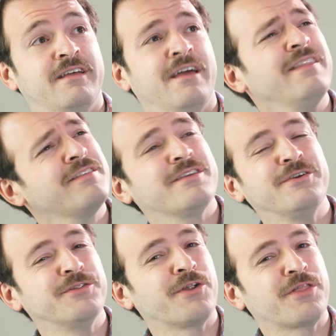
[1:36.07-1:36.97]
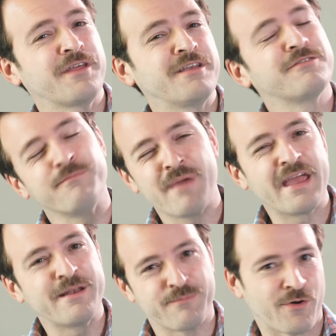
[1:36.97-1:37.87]
And this cute little thing's
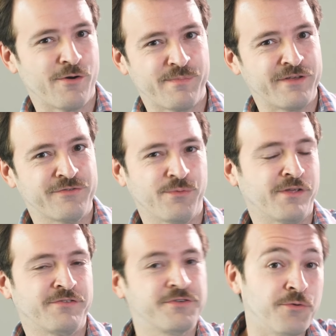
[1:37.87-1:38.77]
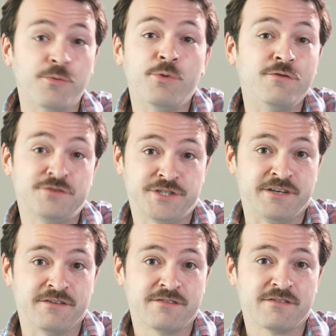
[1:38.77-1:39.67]
main purpose was to remove
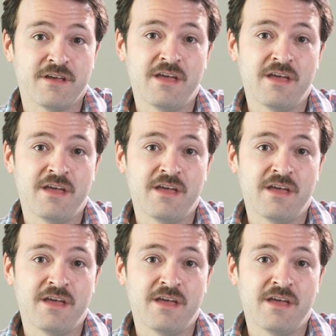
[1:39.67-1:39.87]
shields.